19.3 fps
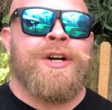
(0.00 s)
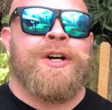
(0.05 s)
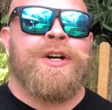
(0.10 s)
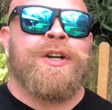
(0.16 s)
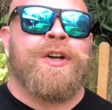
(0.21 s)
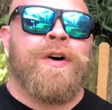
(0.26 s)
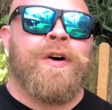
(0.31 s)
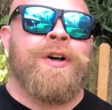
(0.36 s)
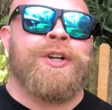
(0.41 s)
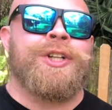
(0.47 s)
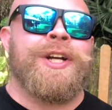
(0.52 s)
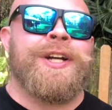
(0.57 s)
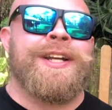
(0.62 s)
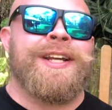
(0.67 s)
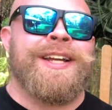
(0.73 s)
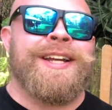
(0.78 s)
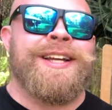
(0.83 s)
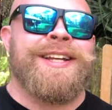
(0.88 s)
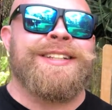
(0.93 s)
Conjugate
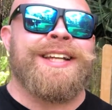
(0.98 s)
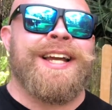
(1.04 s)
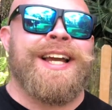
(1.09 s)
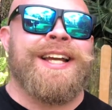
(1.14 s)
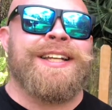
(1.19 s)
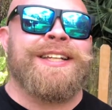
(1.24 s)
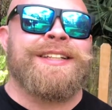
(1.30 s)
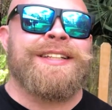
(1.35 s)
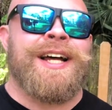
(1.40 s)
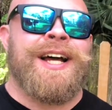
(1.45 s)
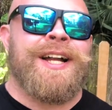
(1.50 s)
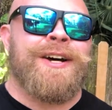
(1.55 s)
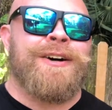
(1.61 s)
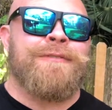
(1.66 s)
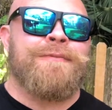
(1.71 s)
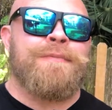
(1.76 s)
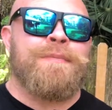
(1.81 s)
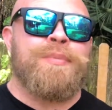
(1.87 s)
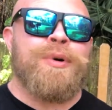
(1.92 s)
is a set
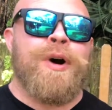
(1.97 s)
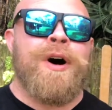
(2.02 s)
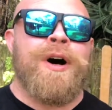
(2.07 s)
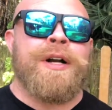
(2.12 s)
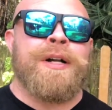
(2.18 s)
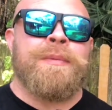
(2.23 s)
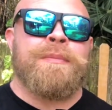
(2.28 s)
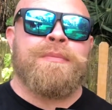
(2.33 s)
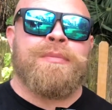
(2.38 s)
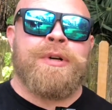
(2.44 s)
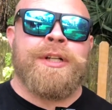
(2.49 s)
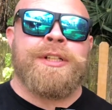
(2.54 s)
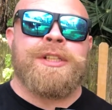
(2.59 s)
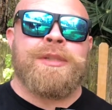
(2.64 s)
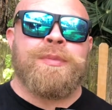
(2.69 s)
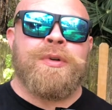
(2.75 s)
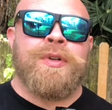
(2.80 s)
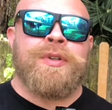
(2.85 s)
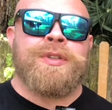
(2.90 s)
of broad
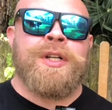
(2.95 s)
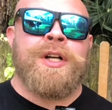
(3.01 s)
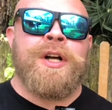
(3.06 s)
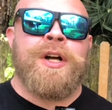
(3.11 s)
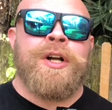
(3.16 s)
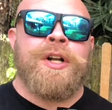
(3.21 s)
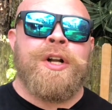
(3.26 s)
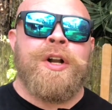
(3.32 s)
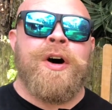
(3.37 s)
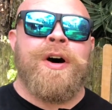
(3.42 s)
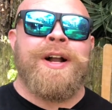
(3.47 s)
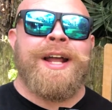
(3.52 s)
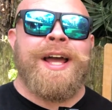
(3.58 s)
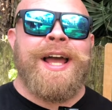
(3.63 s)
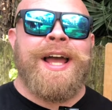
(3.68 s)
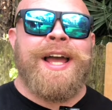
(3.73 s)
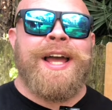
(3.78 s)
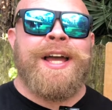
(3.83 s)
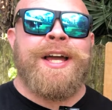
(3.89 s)
principles, not
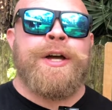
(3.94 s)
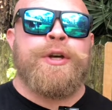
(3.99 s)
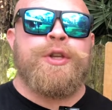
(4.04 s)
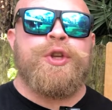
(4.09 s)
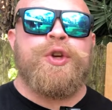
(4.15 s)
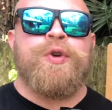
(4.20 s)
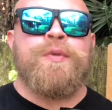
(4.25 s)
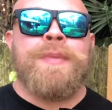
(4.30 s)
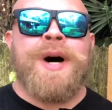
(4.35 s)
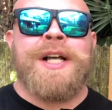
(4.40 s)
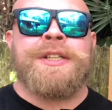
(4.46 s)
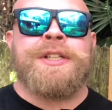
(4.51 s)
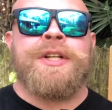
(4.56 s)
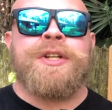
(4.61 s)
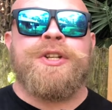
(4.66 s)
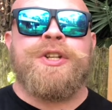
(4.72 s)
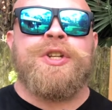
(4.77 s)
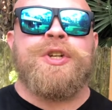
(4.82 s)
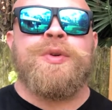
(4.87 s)
a you must
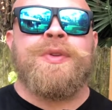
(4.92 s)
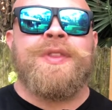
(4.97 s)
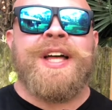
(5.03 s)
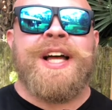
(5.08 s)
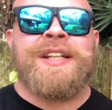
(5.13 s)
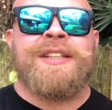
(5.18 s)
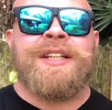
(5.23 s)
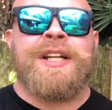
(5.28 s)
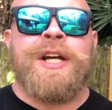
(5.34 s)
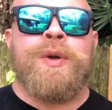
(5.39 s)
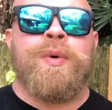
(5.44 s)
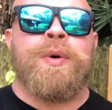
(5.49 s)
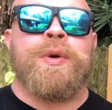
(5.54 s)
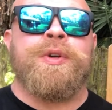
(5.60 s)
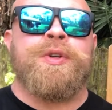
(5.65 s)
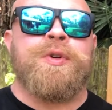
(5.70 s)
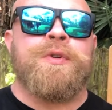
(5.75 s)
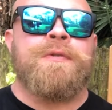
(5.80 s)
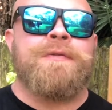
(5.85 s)
do this in
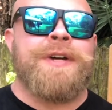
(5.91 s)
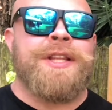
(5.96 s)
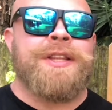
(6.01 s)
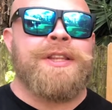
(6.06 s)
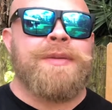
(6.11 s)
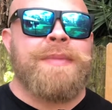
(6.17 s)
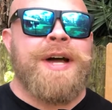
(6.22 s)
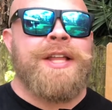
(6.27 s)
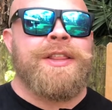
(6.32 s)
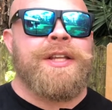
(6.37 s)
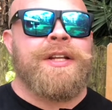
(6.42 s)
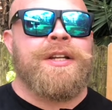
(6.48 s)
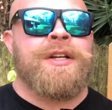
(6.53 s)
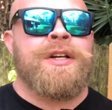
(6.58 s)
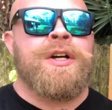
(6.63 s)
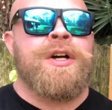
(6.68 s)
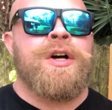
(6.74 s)
order to fit the method.